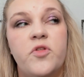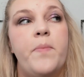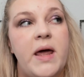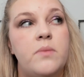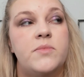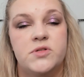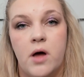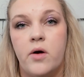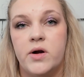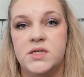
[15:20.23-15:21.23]
the better
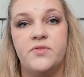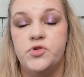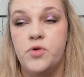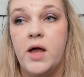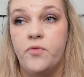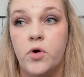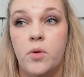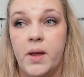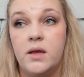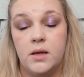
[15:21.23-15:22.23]
mascaras I've tried for a
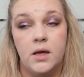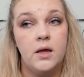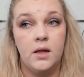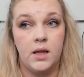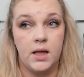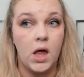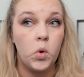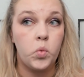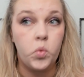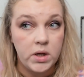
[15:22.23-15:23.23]
bit. Like, it
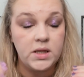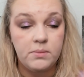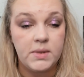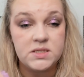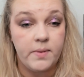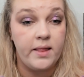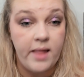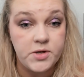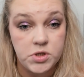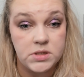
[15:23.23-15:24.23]
really makes my
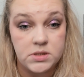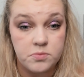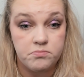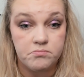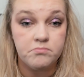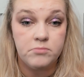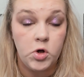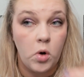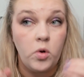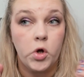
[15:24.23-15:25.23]
lashes, you
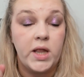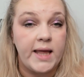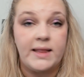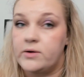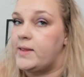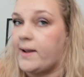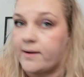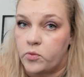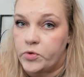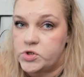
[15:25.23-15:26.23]
know, look like they're
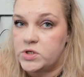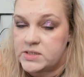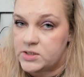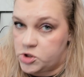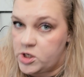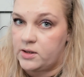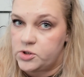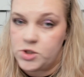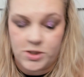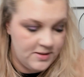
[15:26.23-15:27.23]
there, which is a
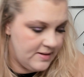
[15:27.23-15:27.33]
challenge.